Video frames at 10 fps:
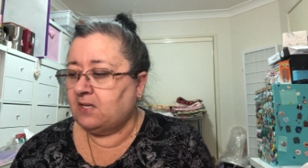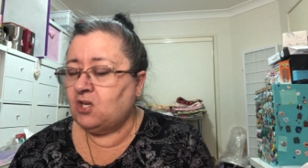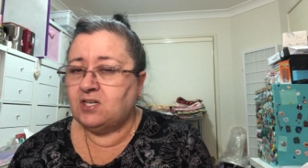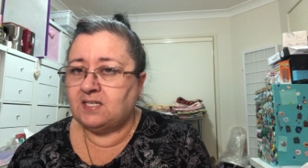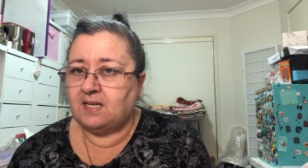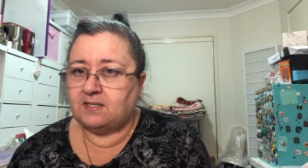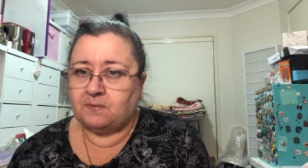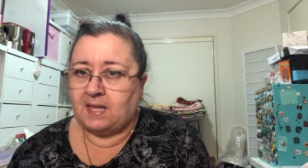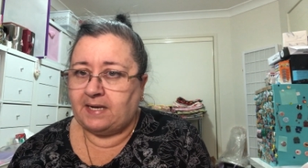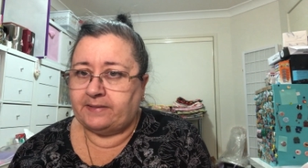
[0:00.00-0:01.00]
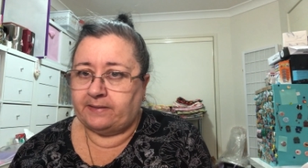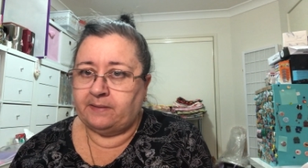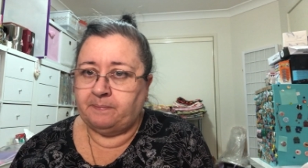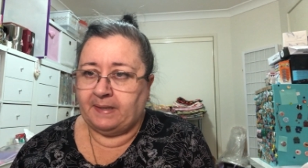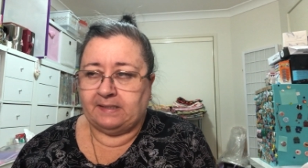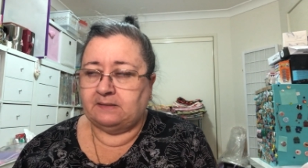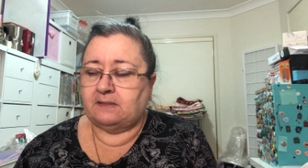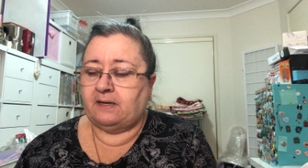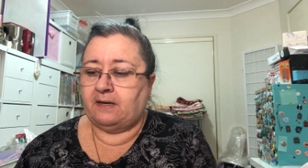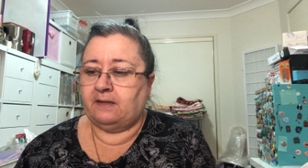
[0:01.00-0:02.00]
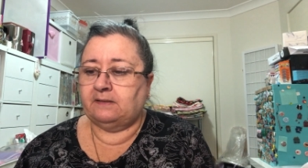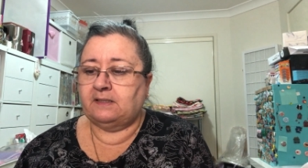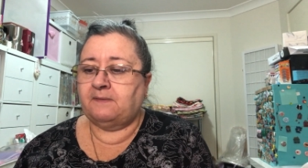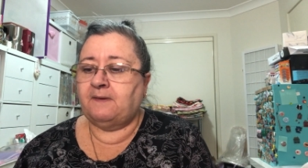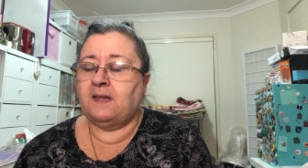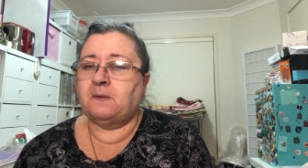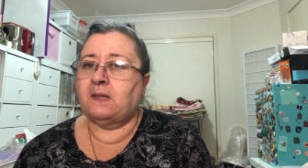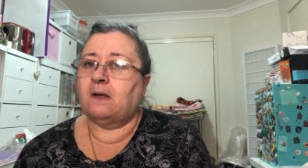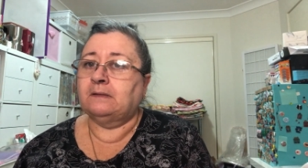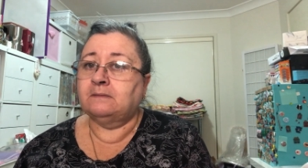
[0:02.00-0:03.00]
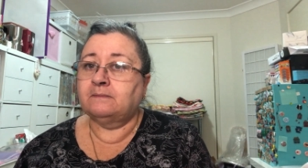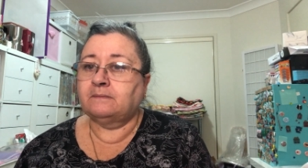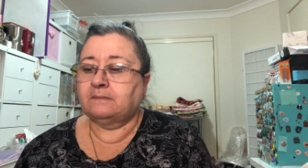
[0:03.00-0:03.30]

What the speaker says: Usually it's related, but you know, follow along